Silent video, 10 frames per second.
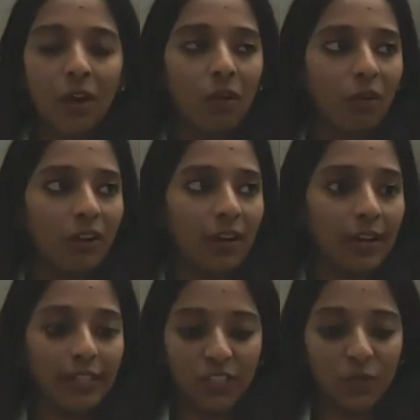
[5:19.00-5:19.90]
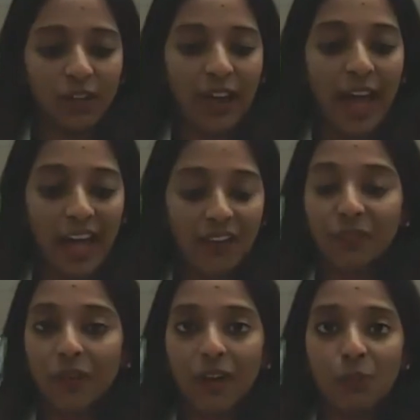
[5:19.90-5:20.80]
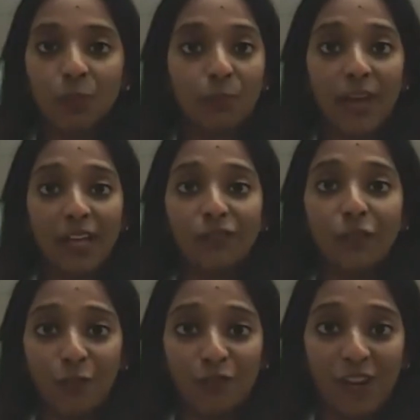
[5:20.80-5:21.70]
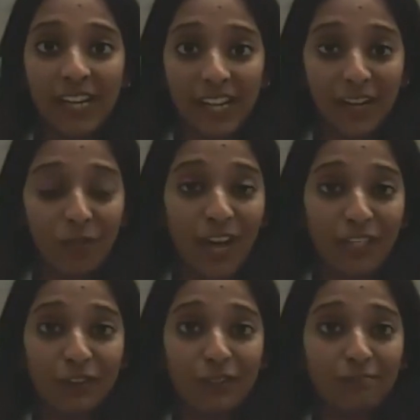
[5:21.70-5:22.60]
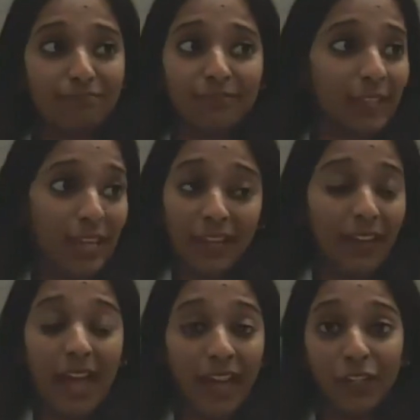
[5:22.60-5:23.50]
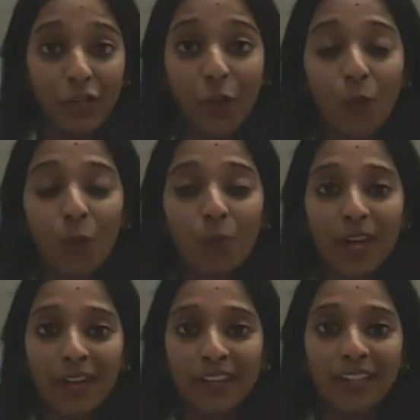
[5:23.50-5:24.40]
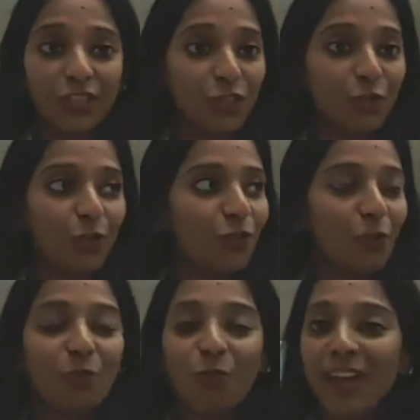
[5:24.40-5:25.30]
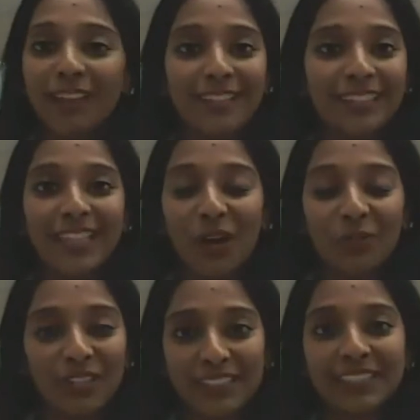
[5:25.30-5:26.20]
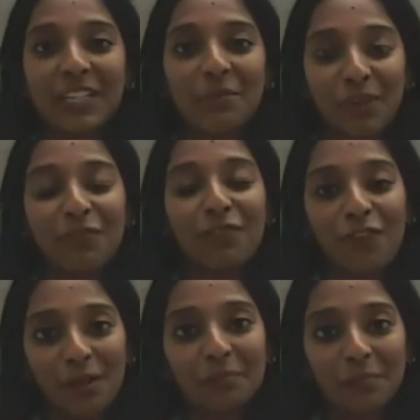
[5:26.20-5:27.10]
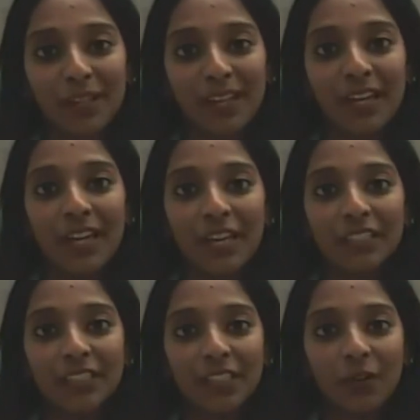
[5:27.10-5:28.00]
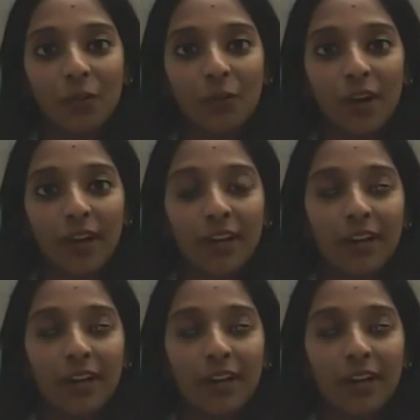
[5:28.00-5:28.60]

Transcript: Or you could have a mobile phone ringing right in, like at your home, and you don't know from where the sound is coming from. So